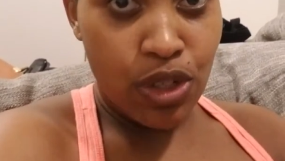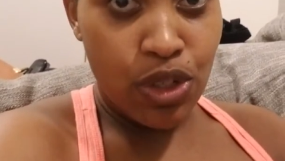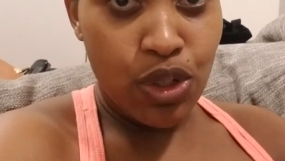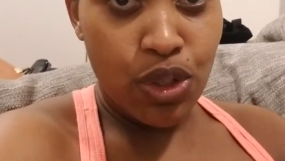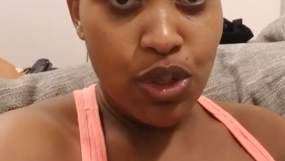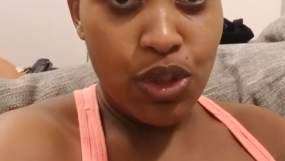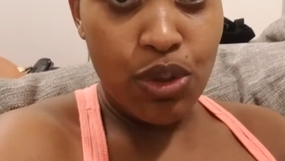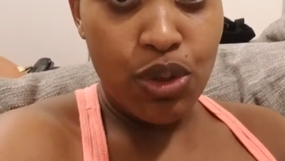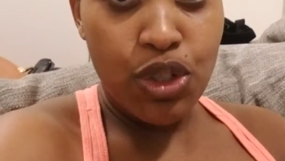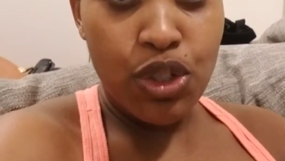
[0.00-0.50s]
Do
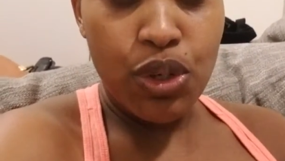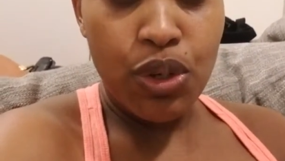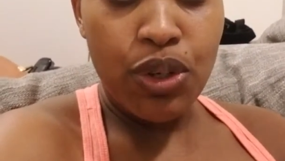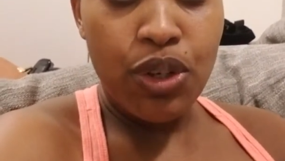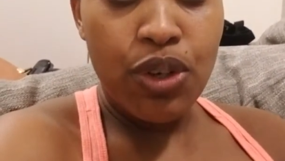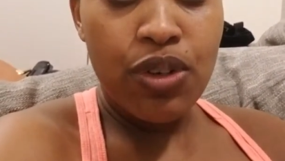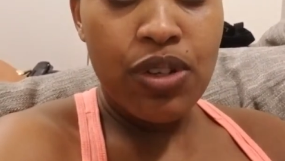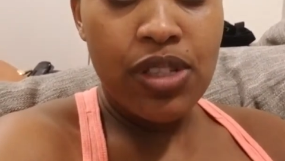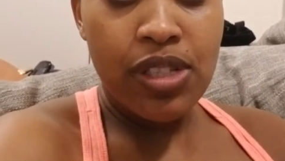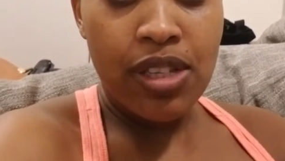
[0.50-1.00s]
you show
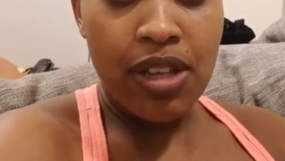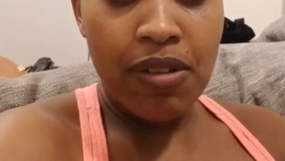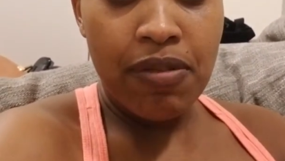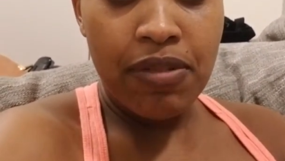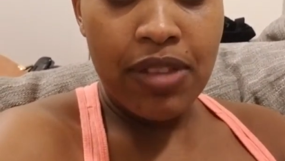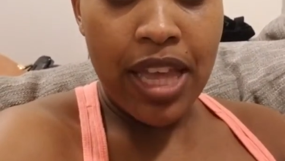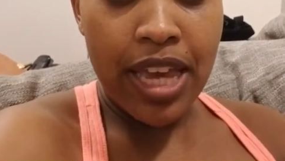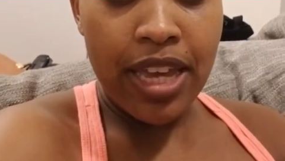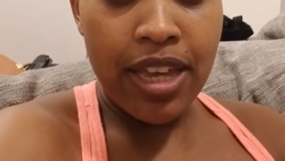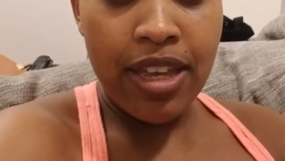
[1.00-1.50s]
yourself
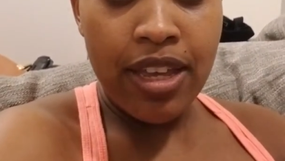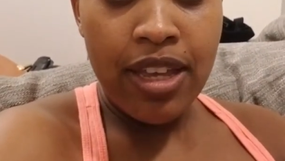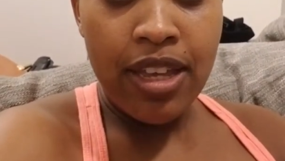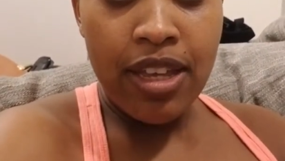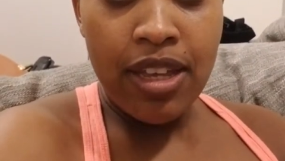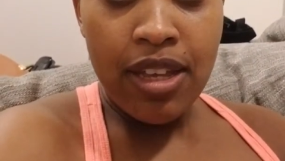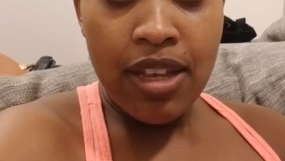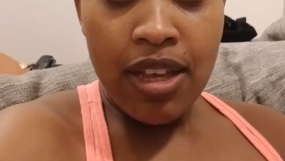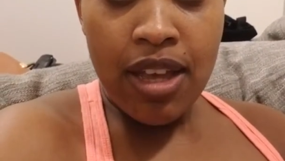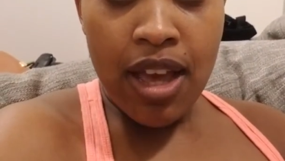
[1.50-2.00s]
like
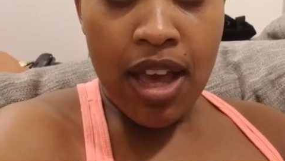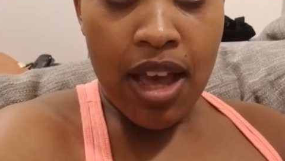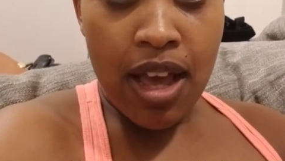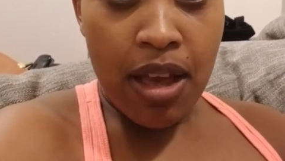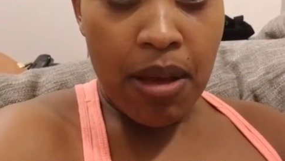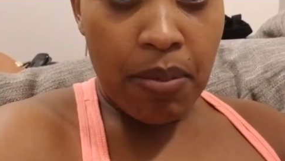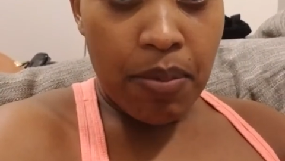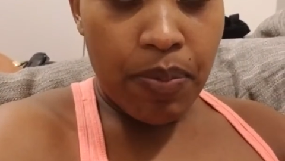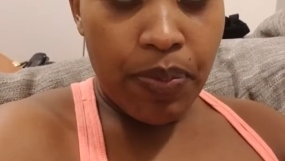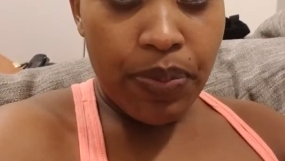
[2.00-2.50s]

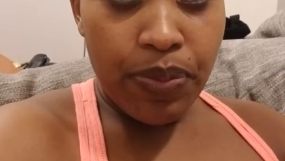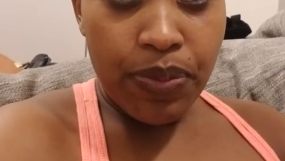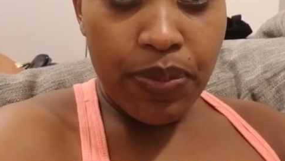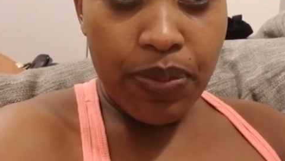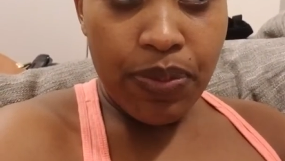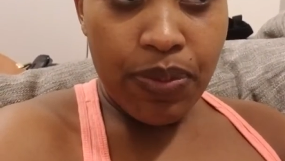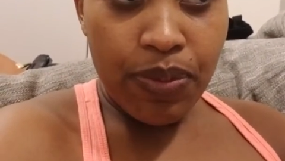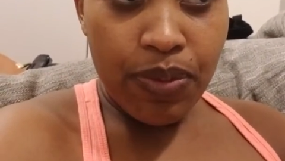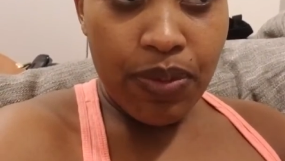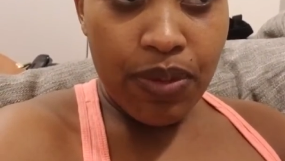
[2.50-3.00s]
um,
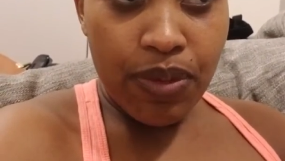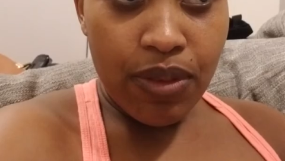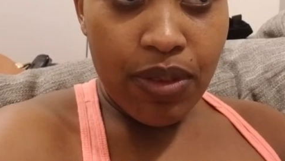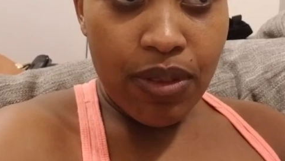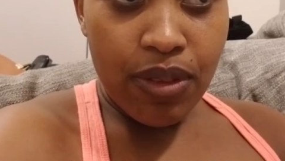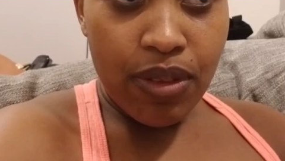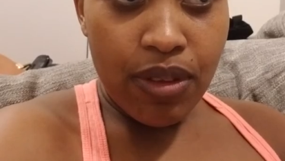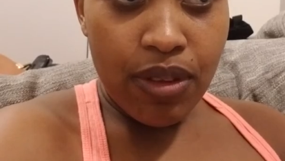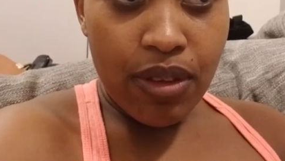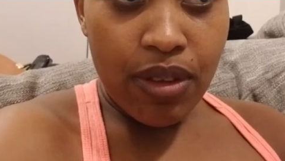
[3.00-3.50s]

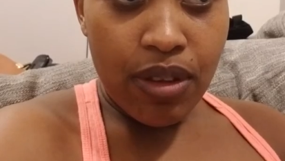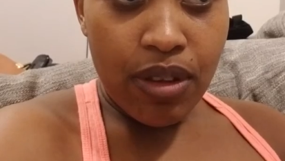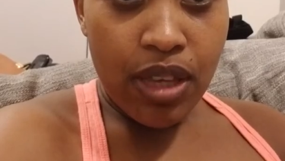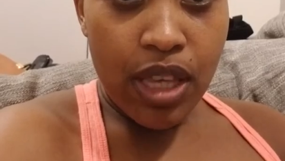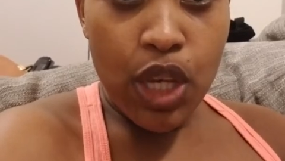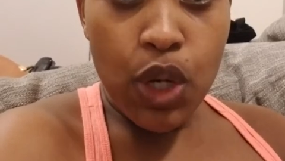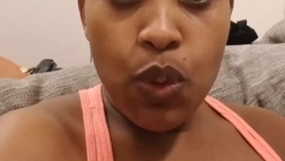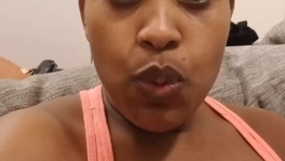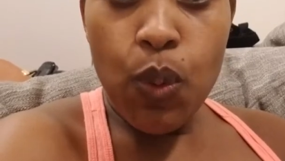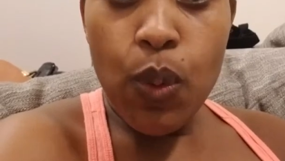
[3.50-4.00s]

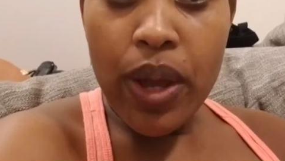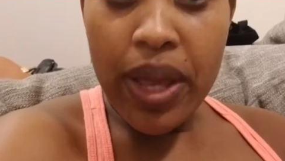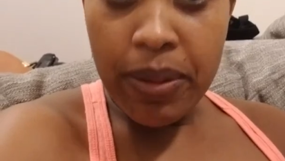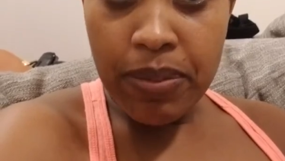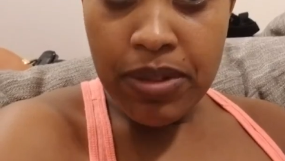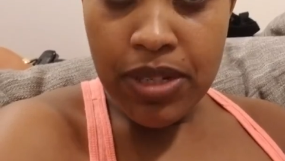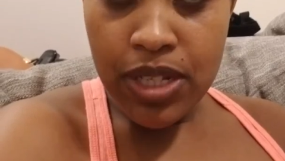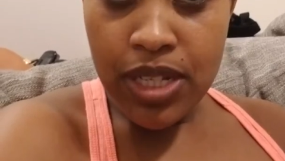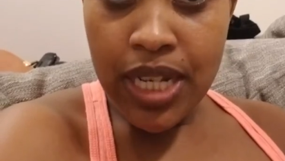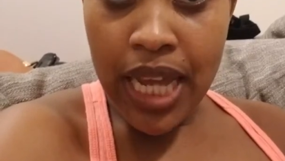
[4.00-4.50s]

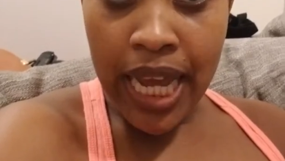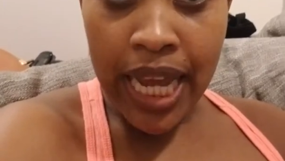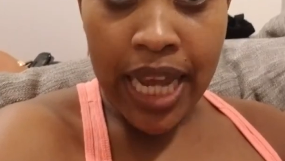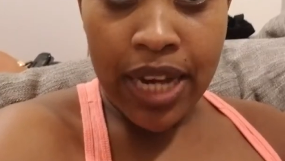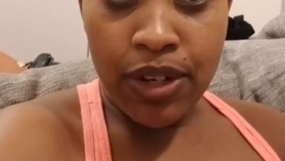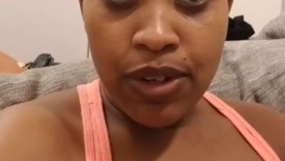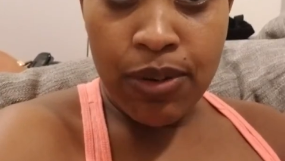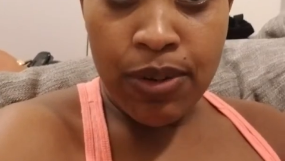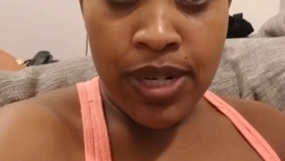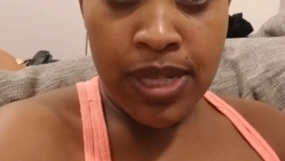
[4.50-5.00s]
equipped to
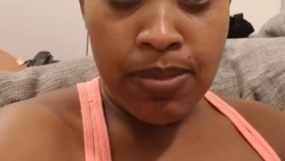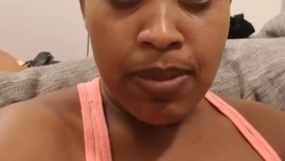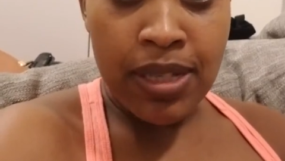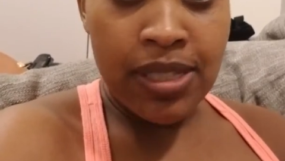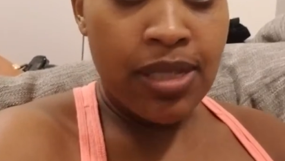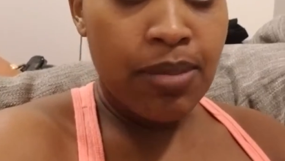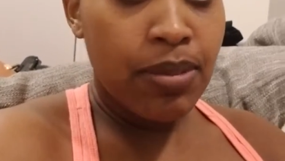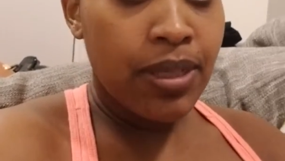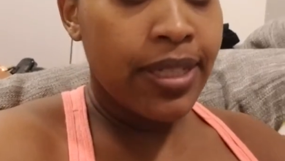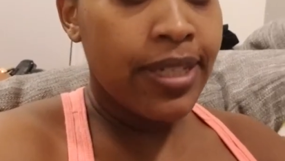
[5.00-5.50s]
handle
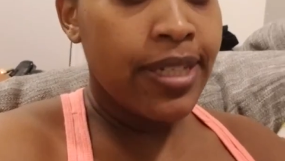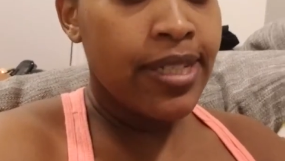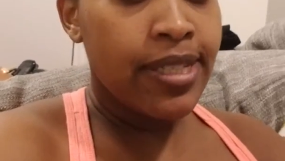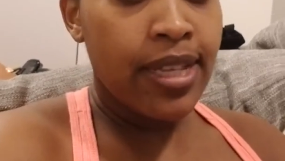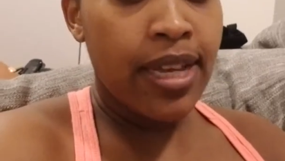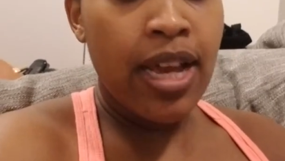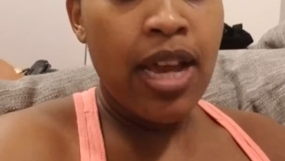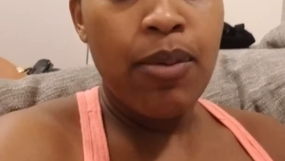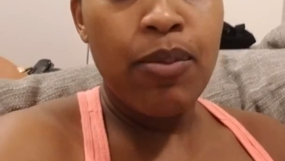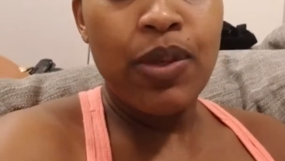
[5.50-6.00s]
responsibilities
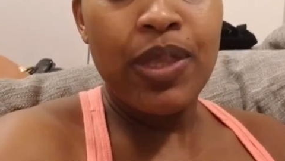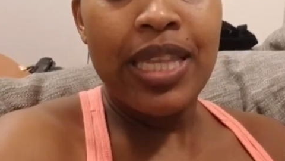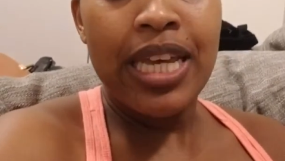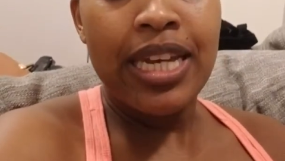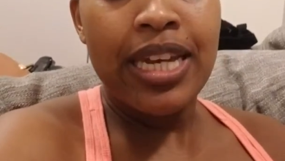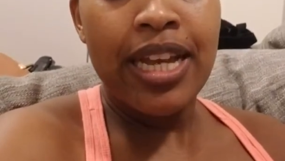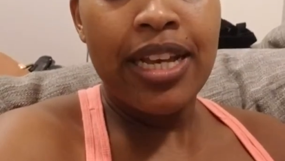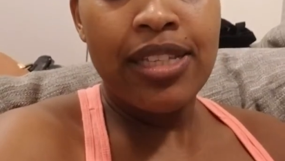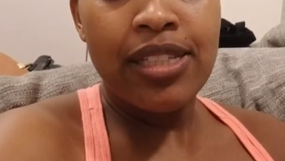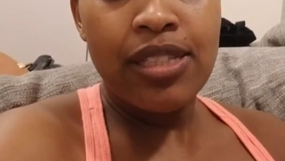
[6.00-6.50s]
that come with that
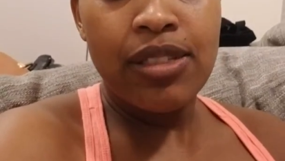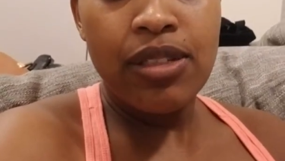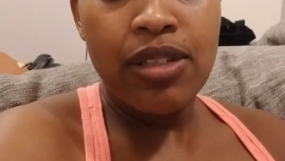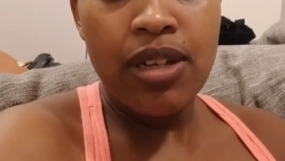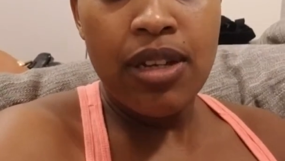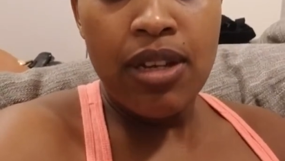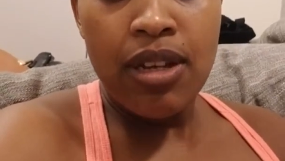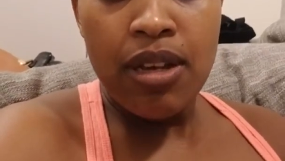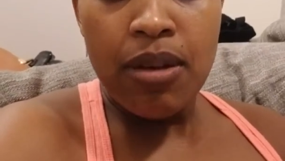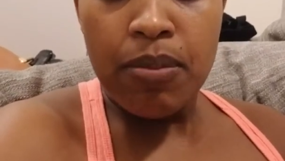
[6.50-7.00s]
next
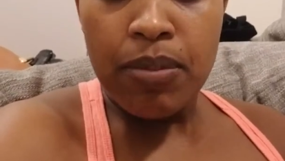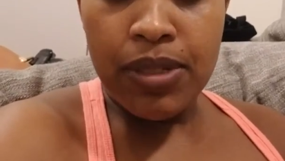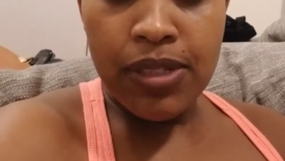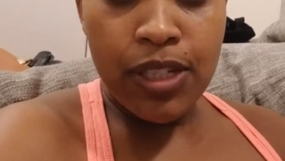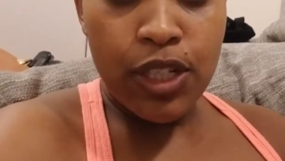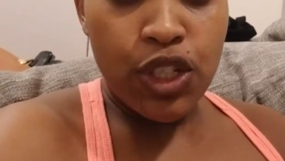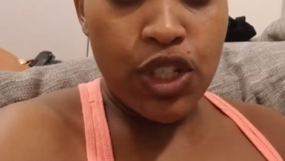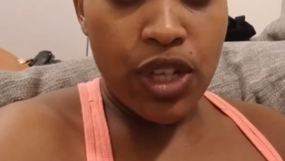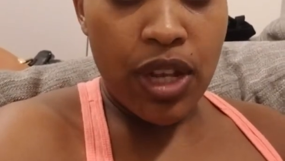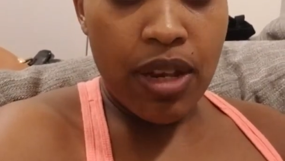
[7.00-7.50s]

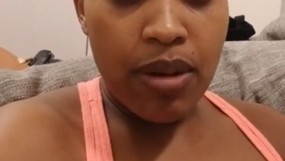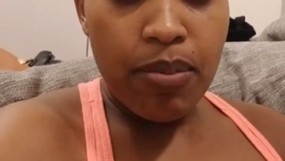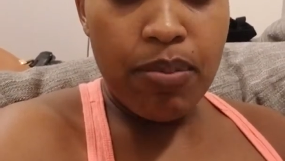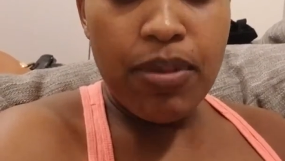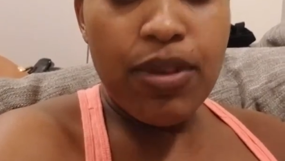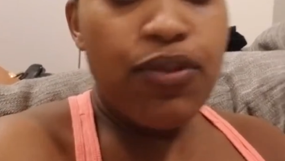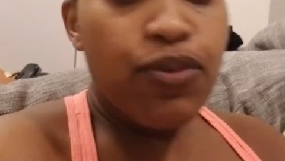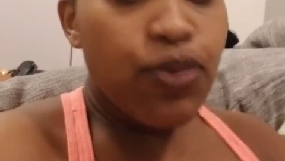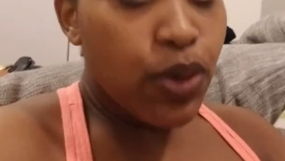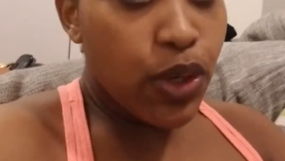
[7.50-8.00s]
position
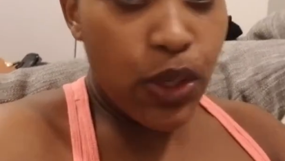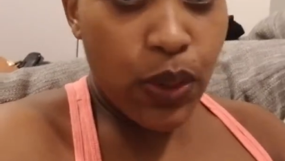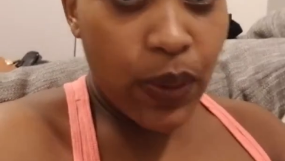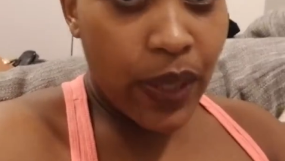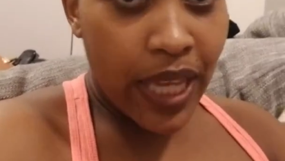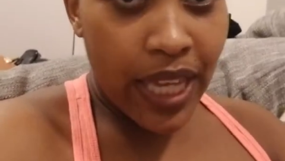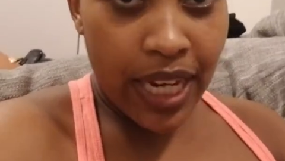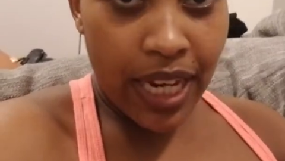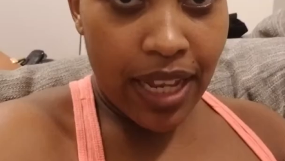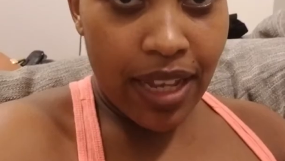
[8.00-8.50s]
before you
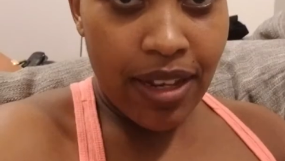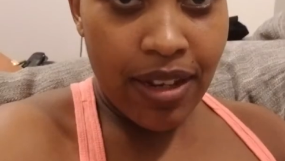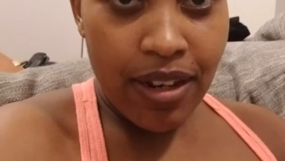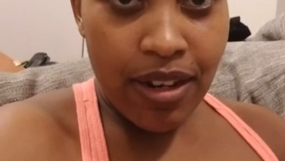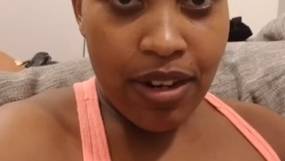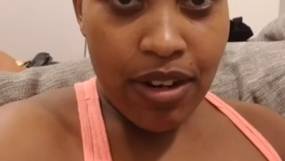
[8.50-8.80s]
get it?